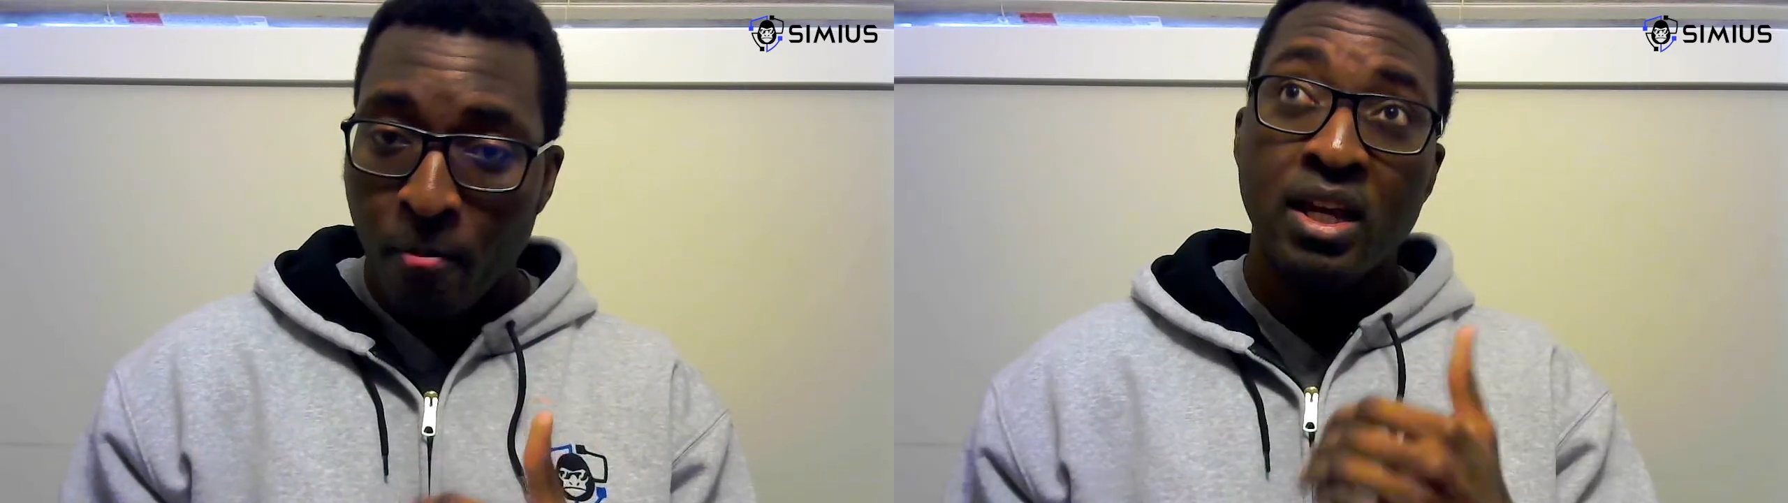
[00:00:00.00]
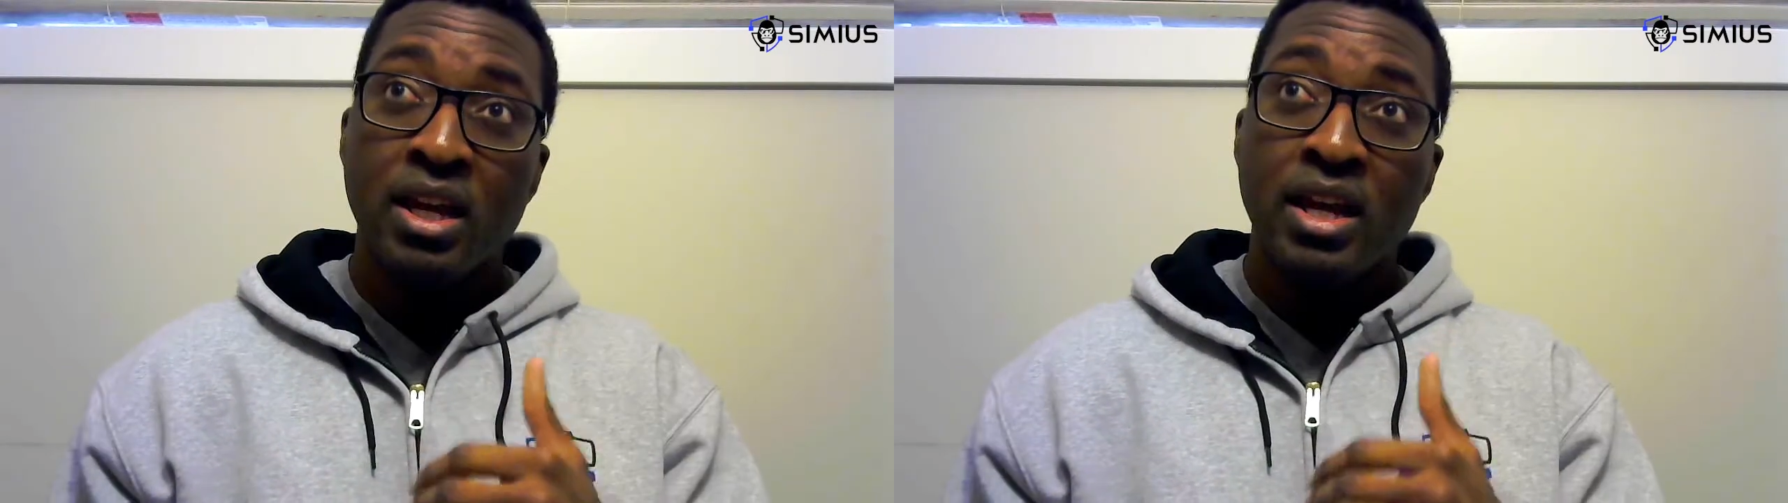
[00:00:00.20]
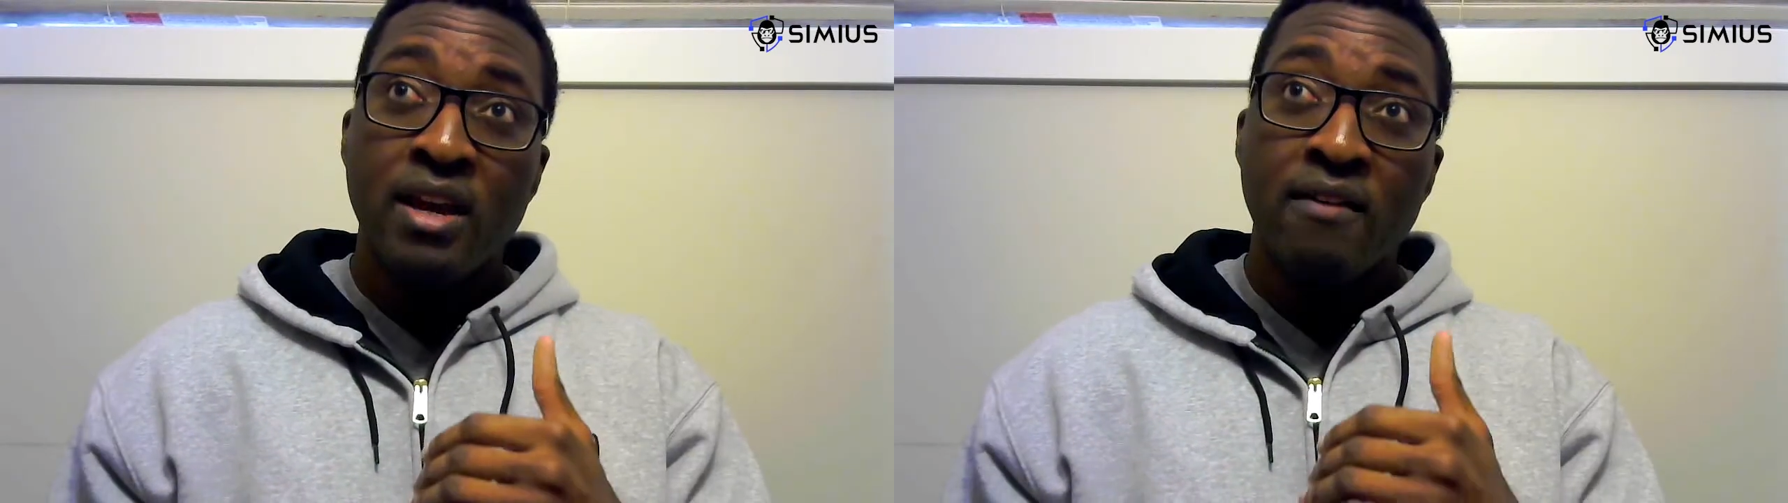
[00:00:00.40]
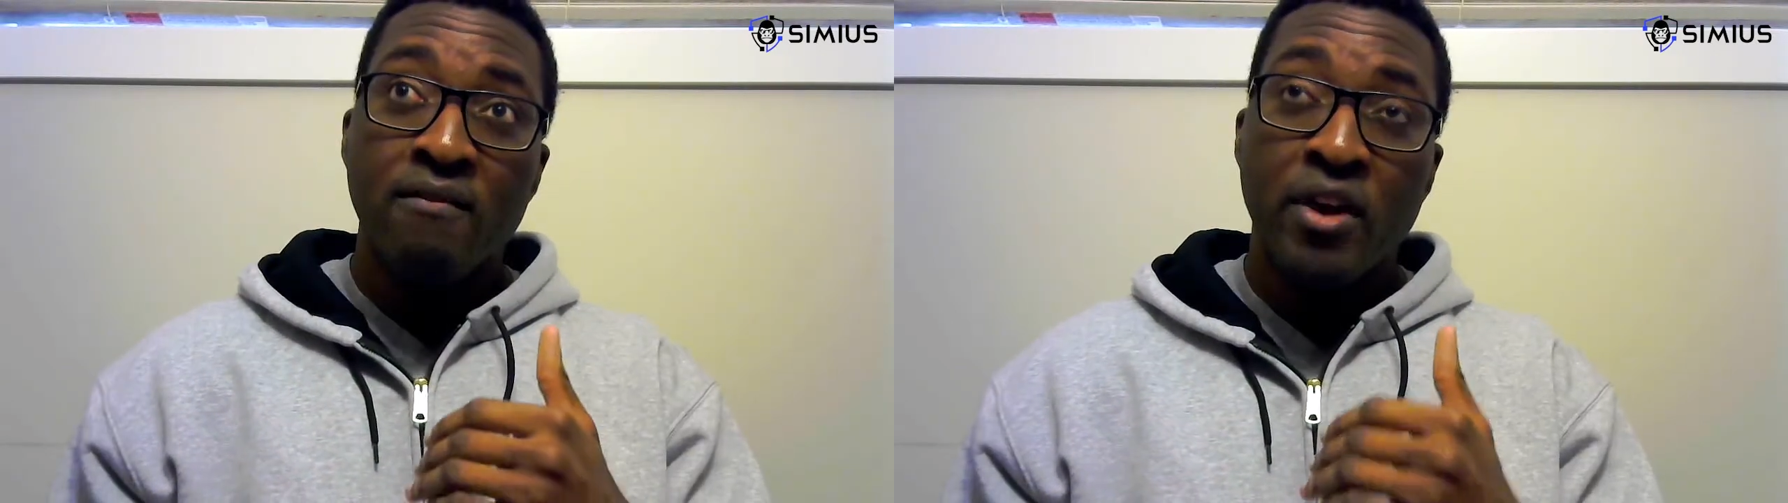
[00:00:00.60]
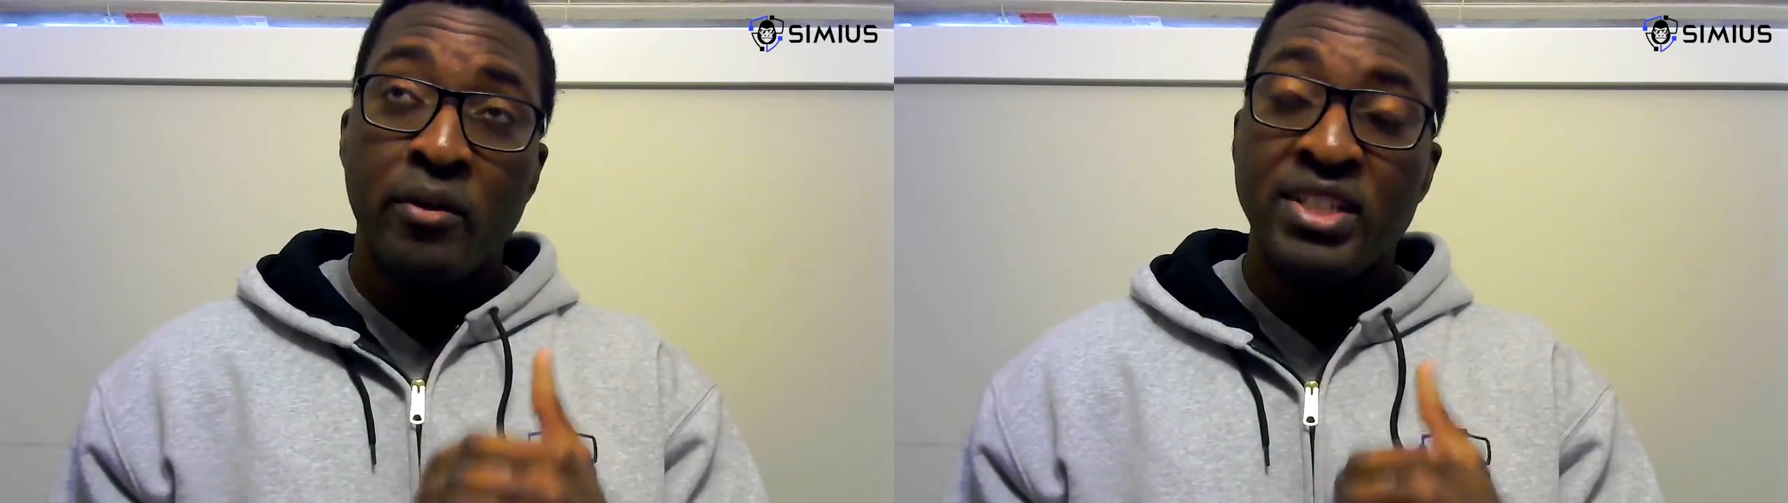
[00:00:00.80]
all the
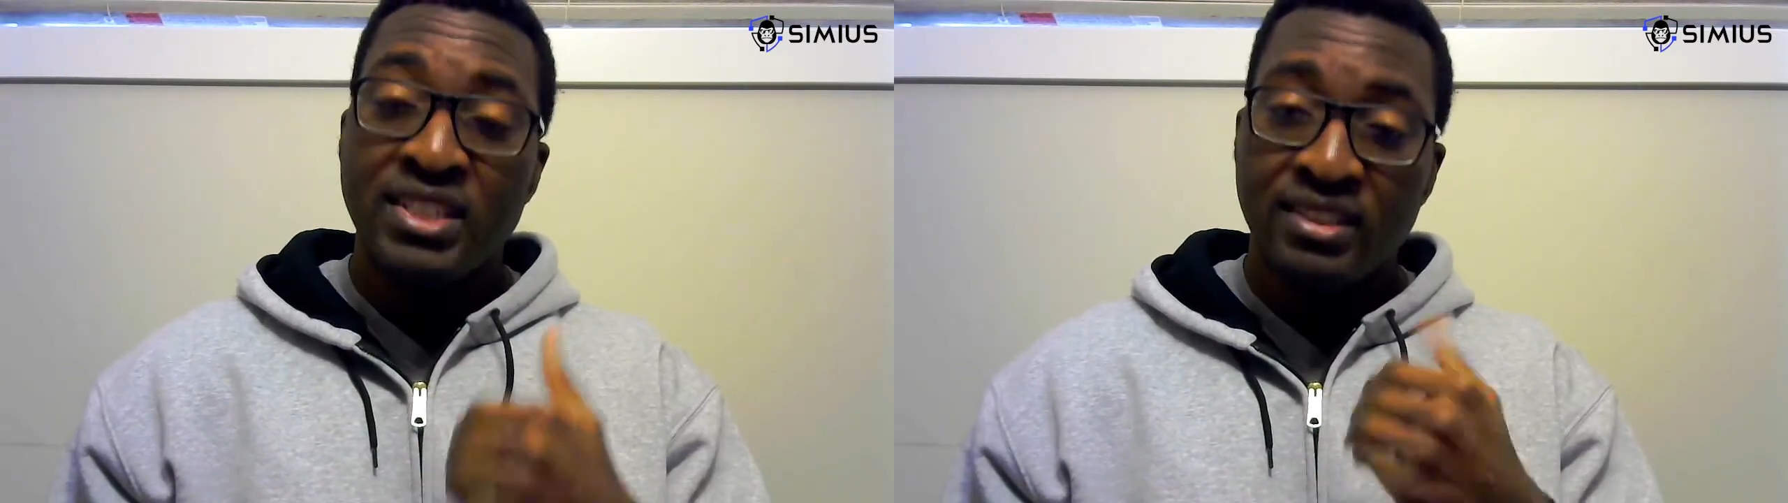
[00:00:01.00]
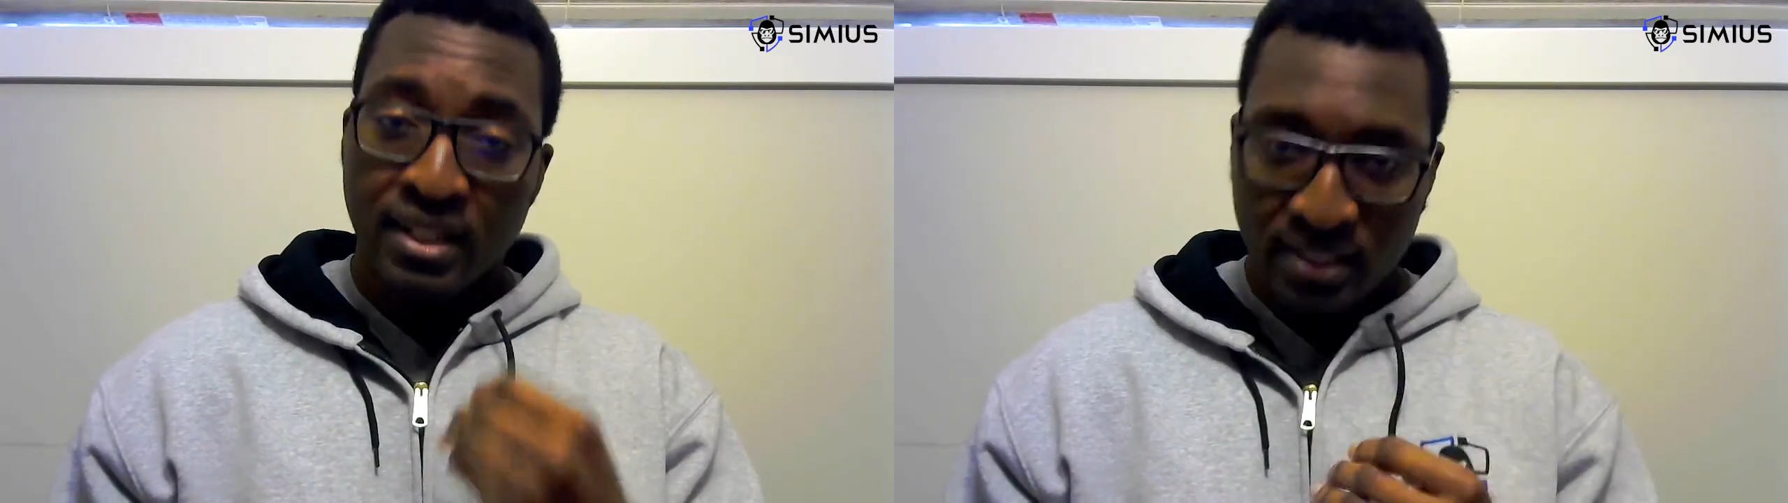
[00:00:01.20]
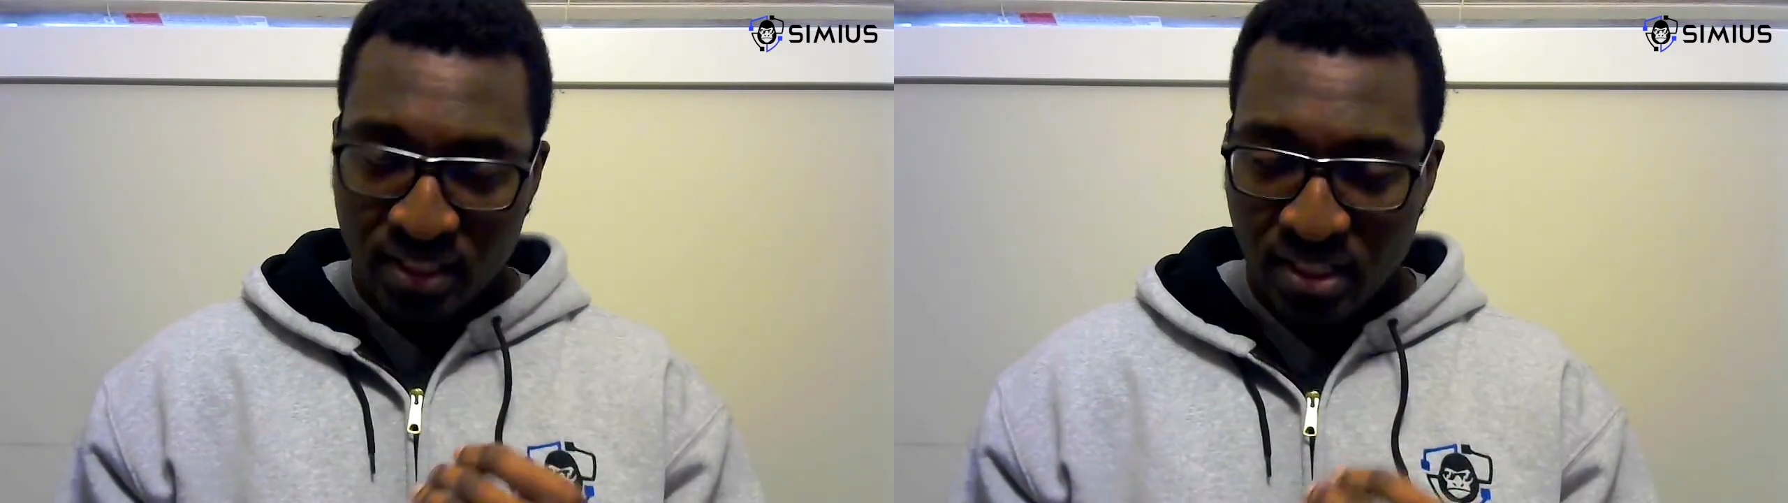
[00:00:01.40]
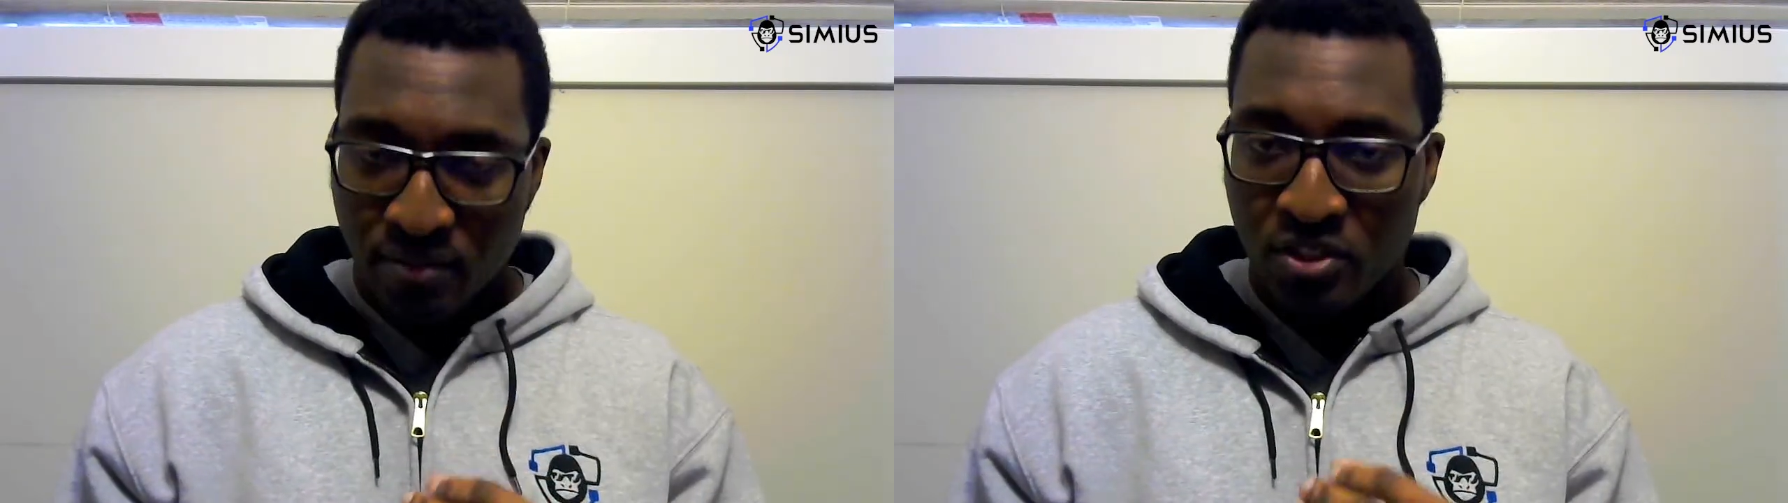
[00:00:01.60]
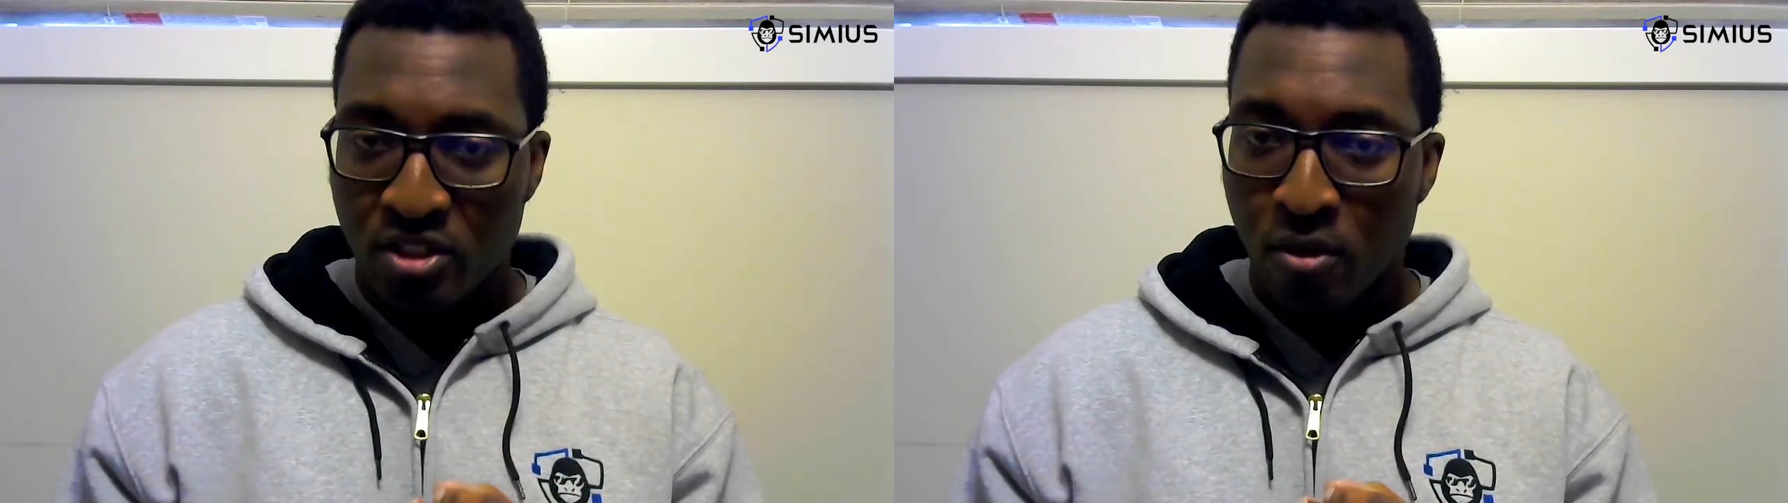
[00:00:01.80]
very sensitive
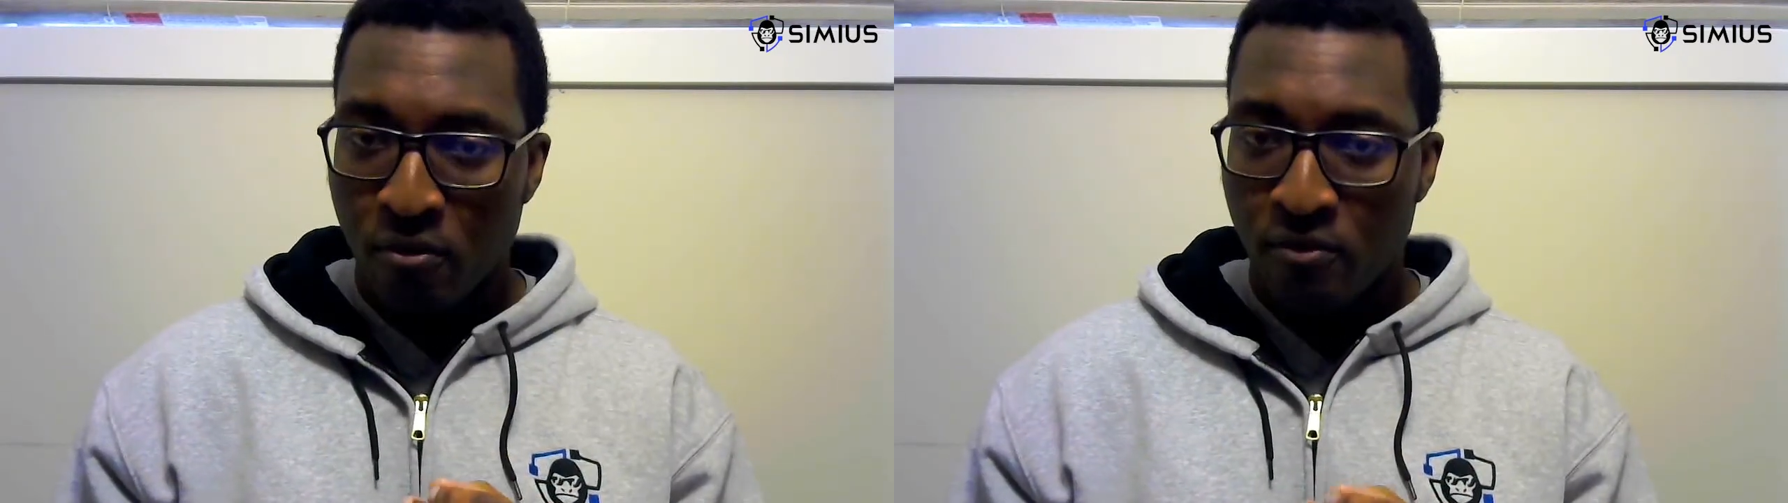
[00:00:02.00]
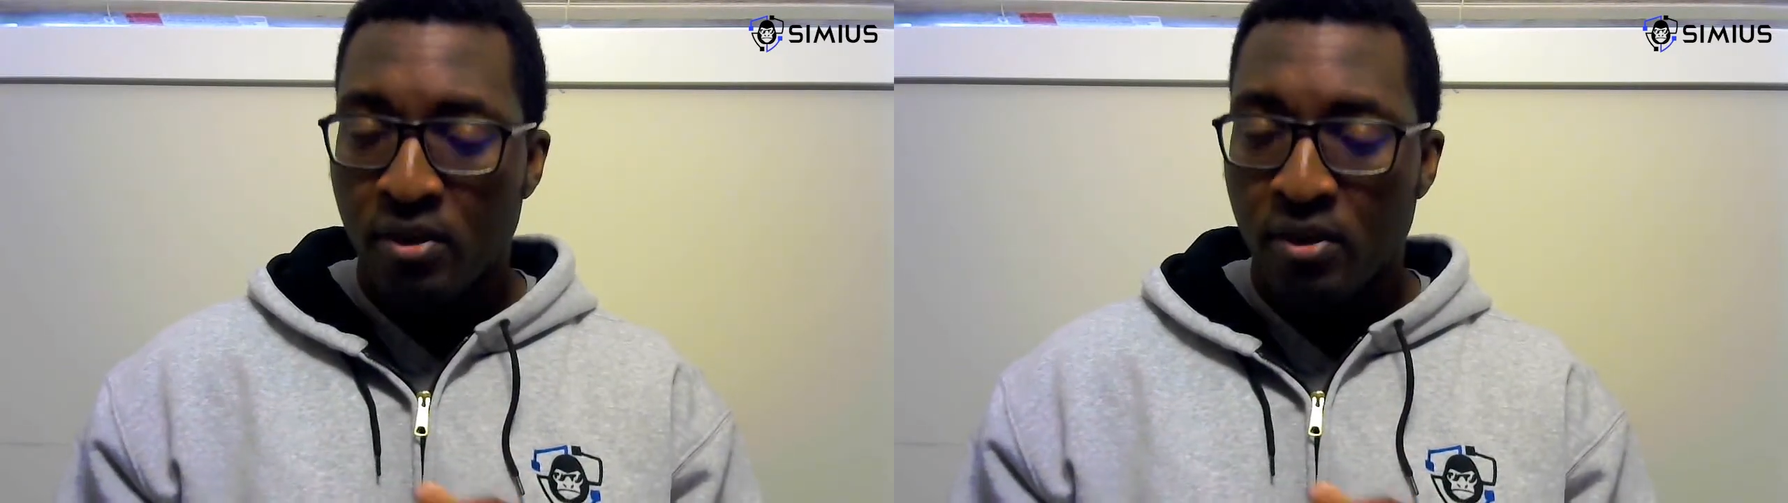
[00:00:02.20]
stuff